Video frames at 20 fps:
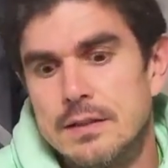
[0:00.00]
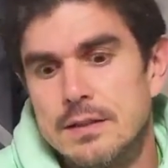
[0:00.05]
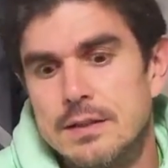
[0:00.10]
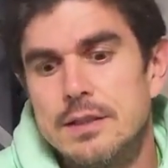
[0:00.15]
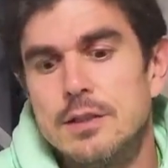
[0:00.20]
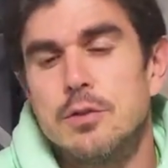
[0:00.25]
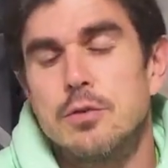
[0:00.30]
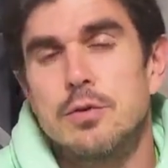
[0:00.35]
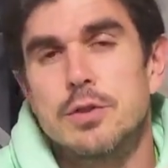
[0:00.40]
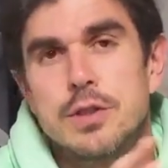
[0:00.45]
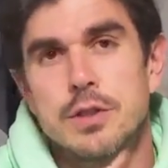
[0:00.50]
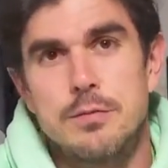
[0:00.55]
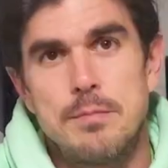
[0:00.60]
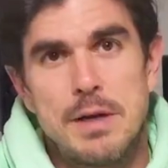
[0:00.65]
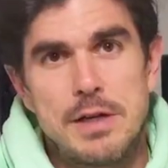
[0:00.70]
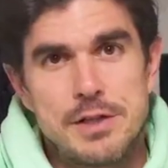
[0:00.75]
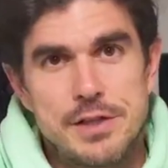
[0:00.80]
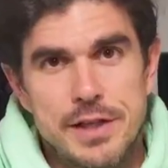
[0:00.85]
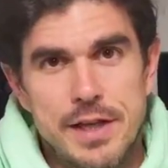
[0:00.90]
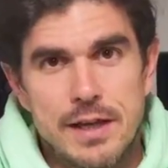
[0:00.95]
Did also
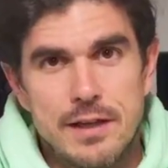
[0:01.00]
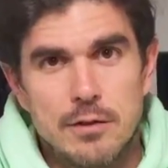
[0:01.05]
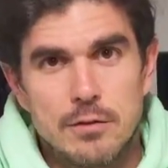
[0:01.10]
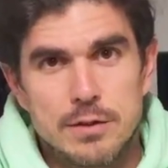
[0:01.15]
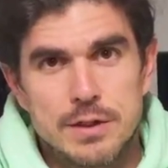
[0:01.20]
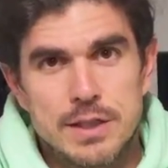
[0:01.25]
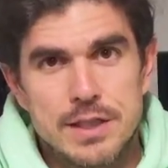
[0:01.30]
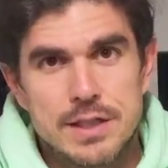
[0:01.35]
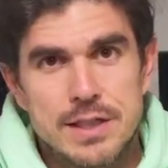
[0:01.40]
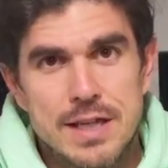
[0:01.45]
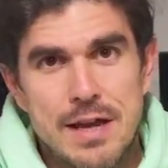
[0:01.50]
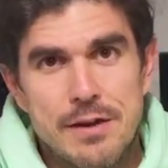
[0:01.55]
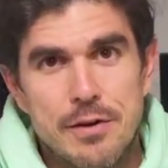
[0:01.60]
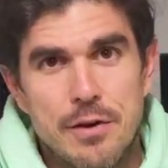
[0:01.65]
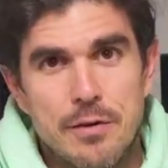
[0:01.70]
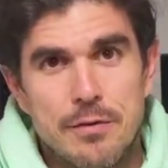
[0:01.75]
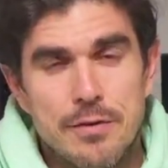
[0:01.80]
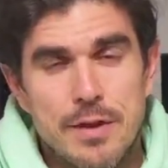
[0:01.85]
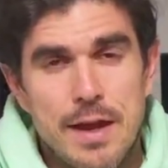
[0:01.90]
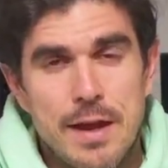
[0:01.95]
manage to get a little discount
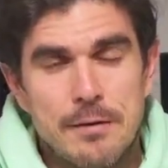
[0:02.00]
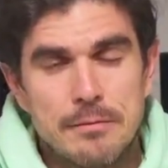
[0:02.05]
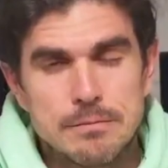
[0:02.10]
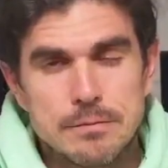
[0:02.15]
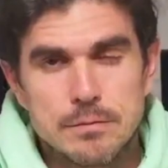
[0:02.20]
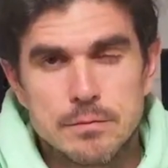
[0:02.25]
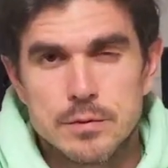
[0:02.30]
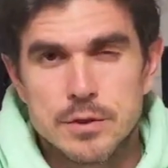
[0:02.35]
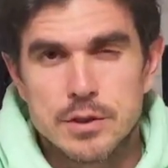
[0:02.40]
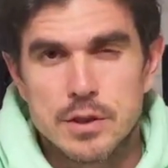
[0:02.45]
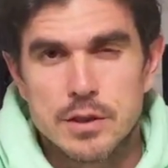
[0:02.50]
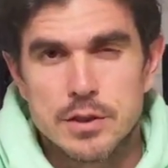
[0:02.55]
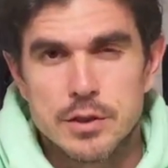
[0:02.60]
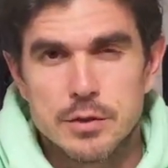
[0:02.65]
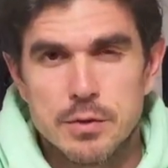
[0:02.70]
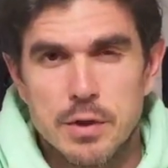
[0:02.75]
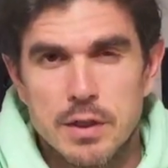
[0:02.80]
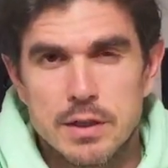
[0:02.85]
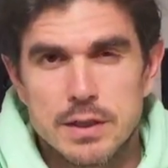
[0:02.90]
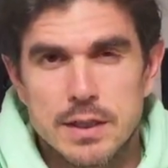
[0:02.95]
on there, which I
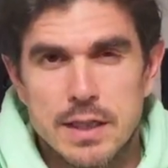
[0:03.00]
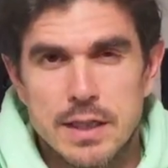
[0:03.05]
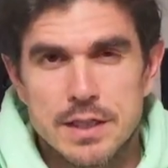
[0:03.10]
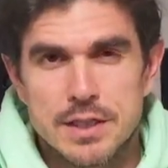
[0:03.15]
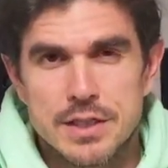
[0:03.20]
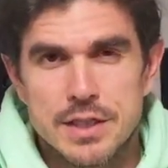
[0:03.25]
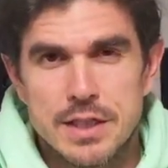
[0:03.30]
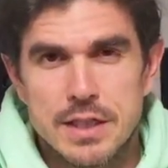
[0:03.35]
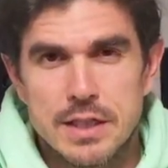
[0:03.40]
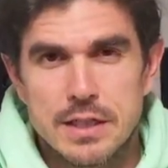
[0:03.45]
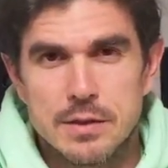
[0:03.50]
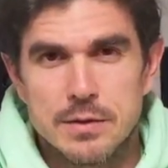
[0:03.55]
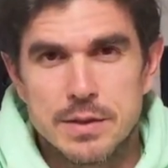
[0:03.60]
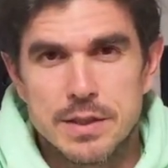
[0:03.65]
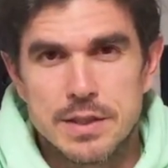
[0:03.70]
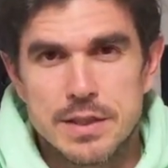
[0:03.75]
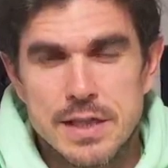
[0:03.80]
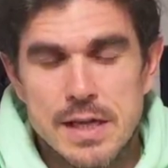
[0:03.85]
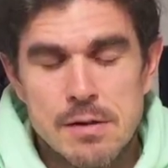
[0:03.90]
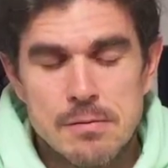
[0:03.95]
do like to get a sneaky little
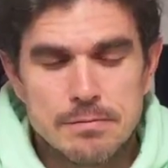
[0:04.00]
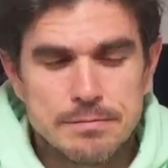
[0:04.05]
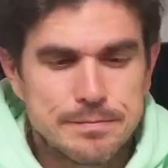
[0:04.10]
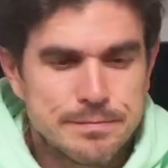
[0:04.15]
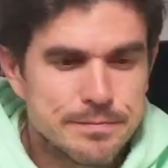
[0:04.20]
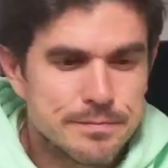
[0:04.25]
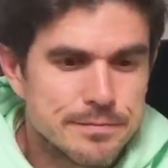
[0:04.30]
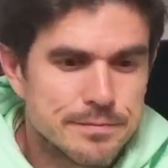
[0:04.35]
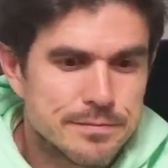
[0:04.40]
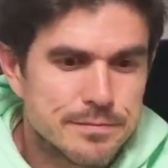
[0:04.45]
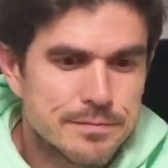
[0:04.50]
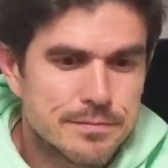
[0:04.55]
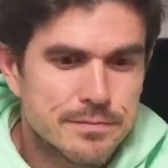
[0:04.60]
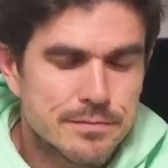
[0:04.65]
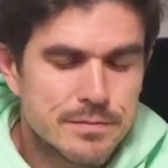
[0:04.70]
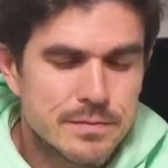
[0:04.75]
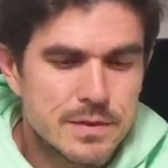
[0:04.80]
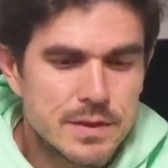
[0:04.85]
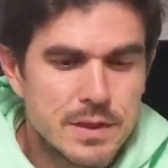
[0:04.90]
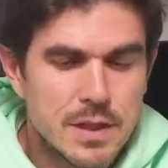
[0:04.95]
discount.
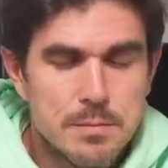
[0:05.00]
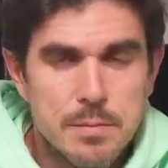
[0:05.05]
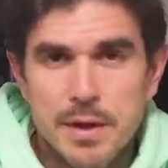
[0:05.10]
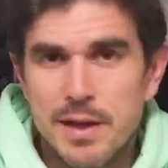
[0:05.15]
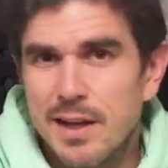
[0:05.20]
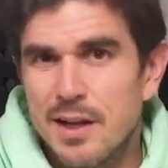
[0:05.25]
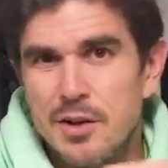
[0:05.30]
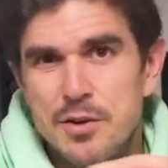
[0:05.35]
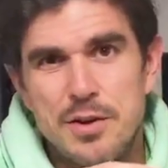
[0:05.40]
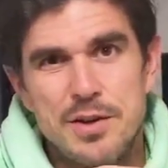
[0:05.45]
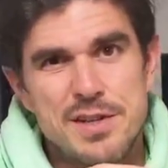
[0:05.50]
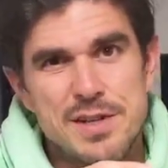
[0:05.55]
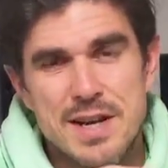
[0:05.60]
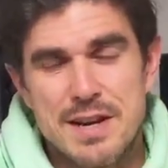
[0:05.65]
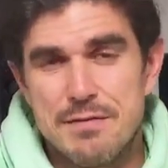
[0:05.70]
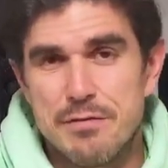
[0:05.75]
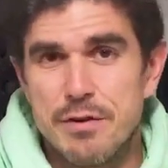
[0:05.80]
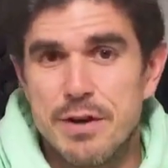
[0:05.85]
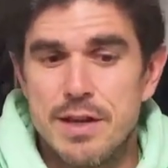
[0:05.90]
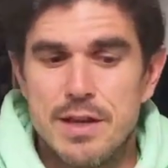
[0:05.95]
But including
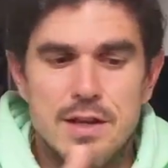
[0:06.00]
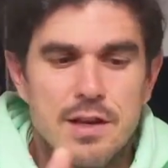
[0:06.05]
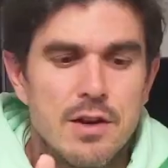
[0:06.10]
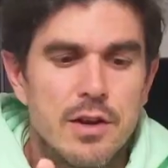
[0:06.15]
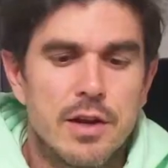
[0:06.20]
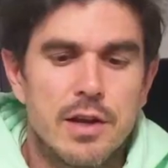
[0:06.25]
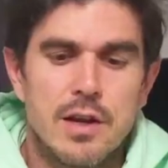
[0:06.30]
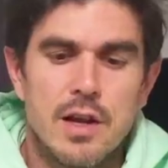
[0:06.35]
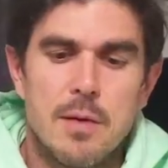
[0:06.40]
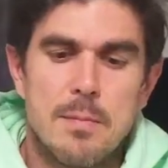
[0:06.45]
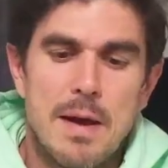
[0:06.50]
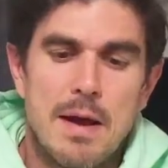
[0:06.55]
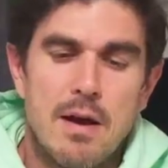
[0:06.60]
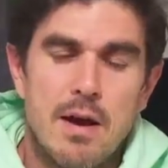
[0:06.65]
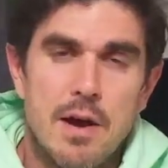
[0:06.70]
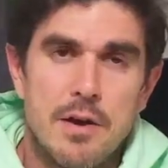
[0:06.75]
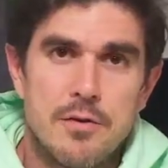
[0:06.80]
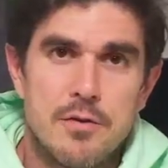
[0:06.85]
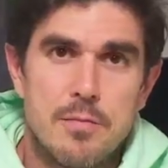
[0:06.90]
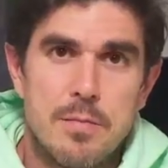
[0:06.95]
delivery, you're looking at
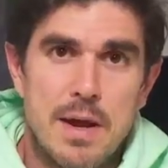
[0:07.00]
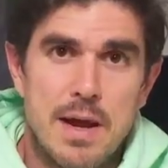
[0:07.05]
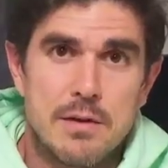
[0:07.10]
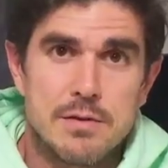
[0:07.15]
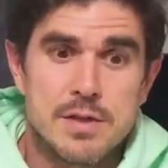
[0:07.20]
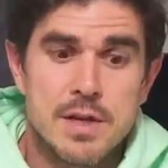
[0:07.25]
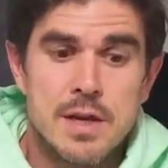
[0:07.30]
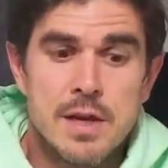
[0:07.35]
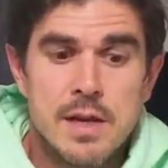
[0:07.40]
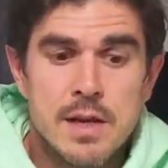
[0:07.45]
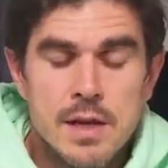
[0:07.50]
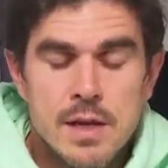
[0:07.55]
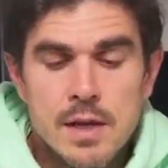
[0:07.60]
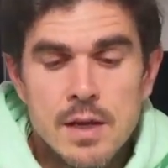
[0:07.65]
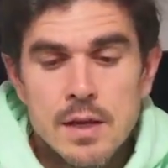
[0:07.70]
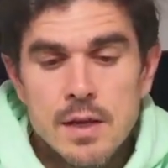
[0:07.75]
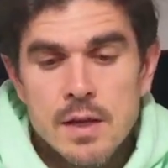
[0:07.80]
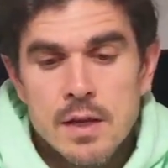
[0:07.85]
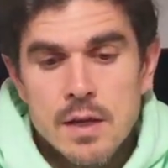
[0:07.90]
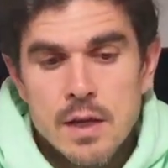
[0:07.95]
about £100.
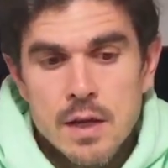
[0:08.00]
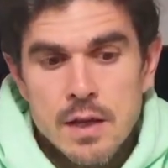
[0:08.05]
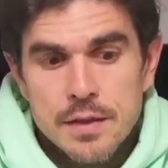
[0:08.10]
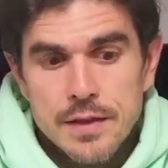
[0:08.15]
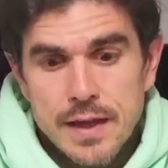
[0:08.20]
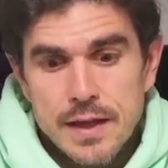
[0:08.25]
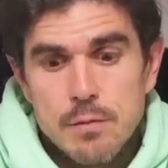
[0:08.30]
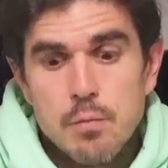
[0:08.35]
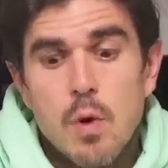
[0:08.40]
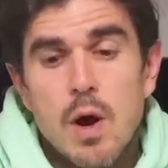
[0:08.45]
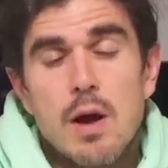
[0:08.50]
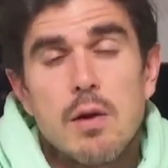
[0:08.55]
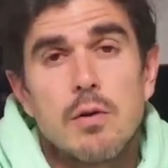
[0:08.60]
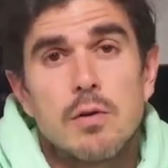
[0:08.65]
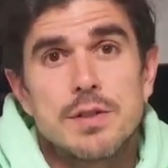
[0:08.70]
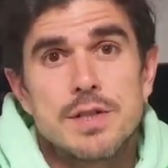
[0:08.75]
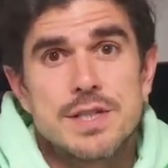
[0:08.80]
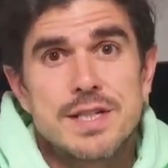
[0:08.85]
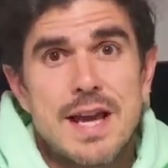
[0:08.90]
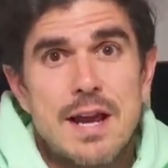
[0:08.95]
They were
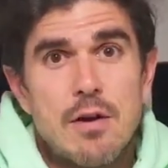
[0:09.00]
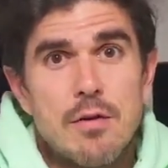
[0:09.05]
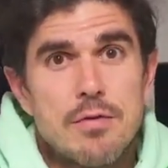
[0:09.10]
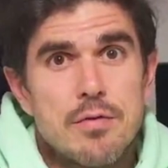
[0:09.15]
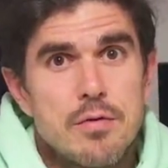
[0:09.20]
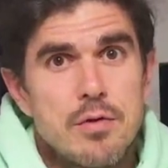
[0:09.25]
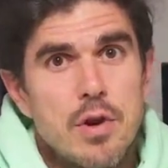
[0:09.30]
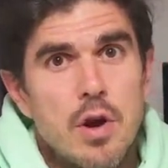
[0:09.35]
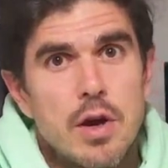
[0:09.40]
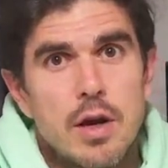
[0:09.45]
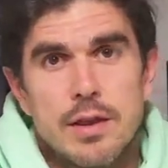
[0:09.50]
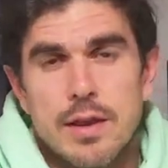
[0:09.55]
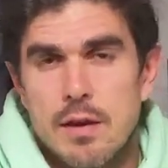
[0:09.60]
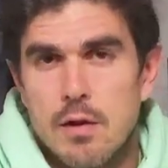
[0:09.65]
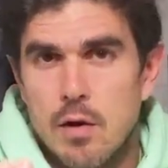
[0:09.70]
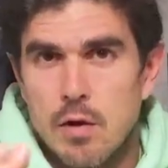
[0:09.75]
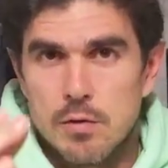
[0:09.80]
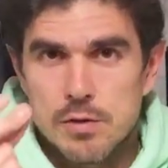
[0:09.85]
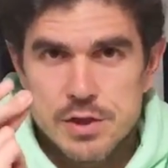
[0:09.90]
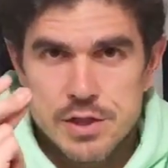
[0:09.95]
on sale through Nike, they
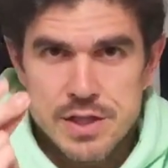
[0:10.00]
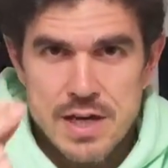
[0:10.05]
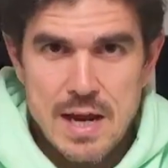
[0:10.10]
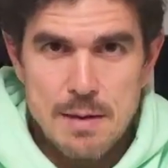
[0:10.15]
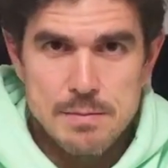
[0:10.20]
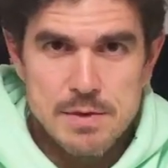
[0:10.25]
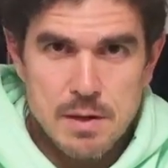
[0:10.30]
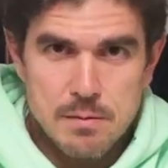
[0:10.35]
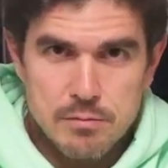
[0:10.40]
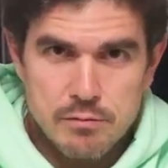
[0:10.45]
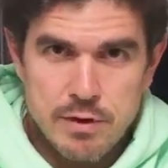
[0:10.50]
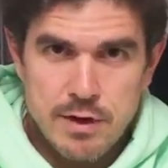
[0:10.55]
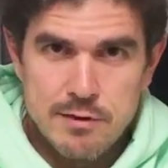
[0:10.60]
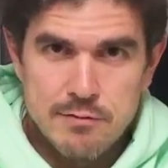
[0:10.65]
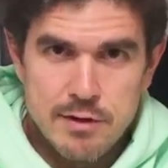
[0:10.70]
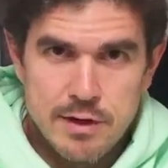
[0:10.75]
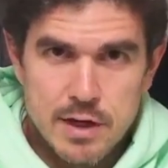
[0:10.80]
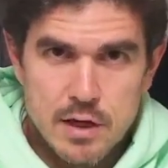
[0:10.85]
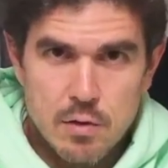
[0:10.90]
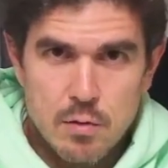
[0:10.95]
got snapped up really,
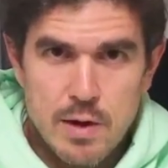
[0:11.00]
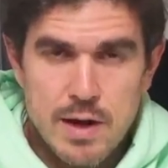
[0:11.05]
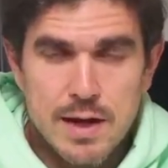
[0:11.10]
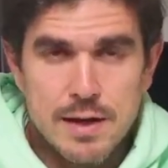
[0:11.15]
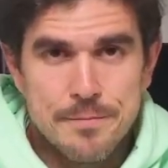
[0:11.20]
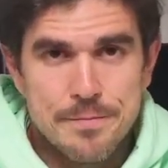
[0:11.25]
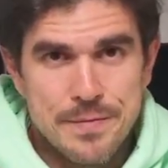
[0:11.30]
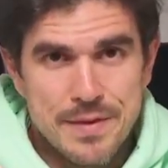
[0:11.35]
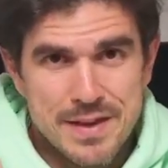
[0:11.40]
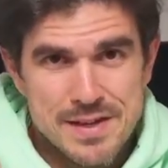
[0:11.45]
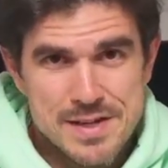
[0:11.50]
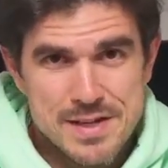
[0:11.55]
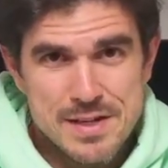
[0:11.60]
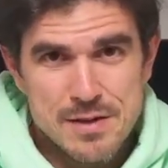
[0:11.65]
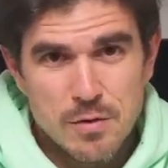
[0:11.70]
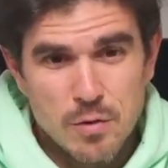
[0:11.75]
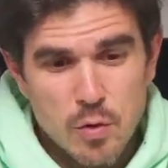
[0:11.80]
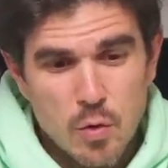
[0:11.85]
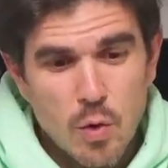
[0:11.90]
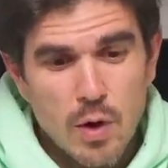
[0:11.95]
really quick. They're
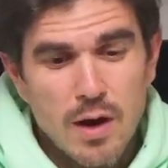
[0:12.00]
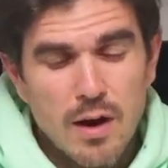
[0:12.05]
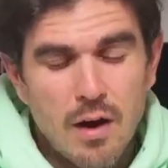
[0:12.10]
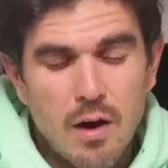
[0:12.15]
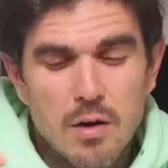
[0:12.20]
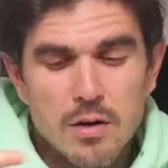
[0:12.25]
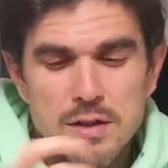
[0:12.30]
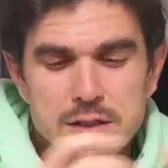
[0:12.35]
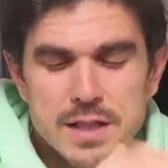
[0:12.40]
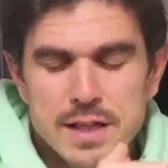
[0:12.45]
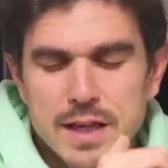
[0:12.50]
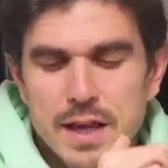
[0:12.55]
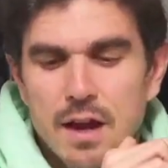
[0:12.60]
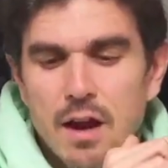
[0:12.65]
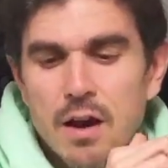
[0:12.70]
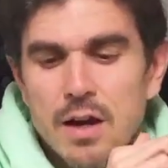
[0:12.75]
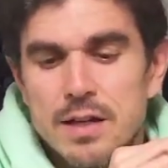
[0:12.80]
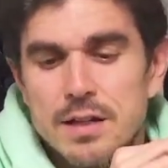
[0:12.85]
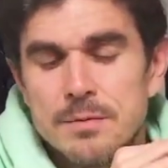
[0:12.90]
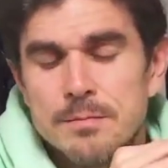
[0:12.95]
still quite a hot ticket
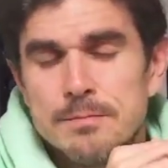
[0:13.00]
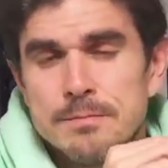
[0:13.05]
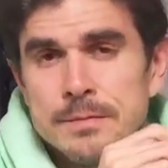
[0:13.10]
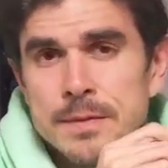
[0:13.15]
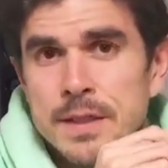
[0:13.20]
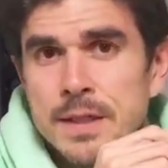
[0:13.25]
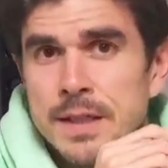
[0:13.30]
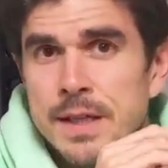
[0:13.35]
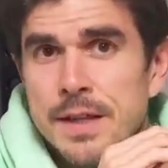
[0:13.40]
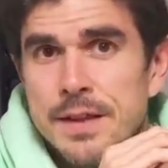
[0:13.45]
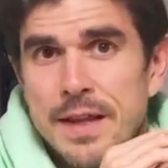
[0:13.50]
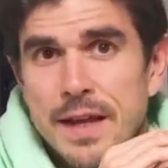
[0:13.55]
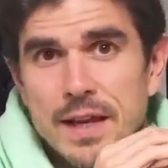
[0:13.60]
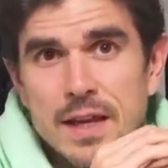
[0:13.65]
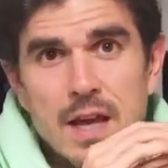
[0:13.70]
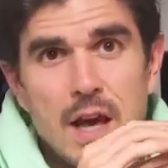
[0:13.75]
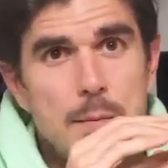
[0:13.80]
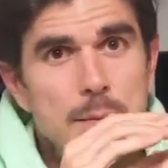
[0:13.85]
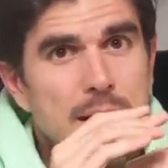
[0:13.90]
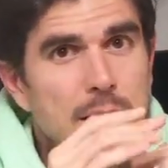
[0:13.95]
item. They're
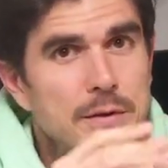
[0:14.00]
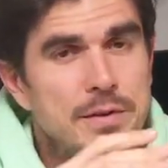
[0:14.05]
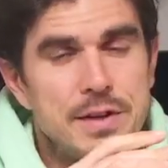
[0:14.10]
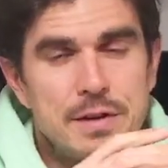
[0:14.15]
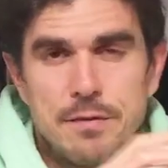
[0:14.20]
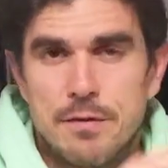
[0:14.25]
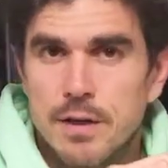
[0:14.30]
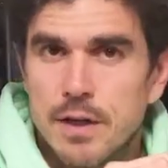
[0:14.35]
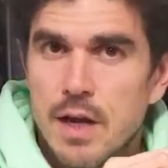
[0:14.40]
coming out of different